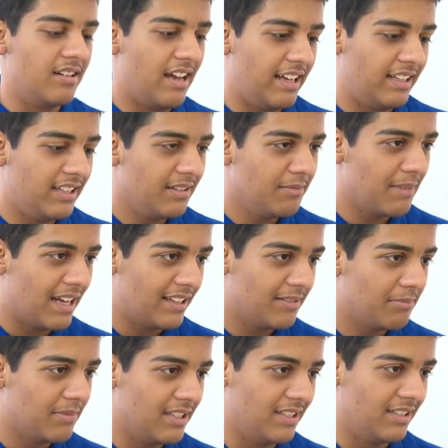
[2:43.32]
I think maths
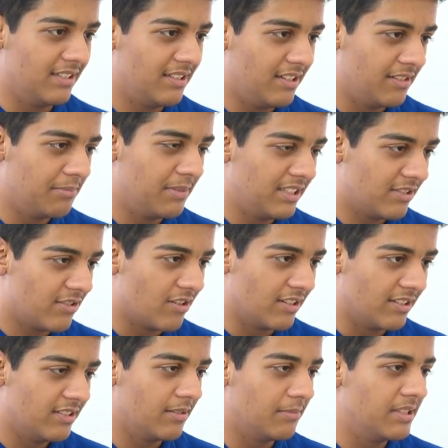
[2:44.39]
is my
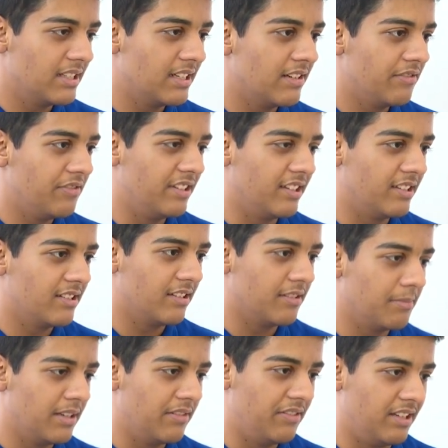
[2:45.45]
strongest subject and physics is
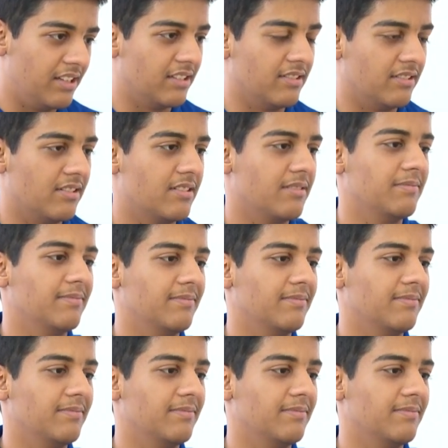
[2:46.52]
my weakest.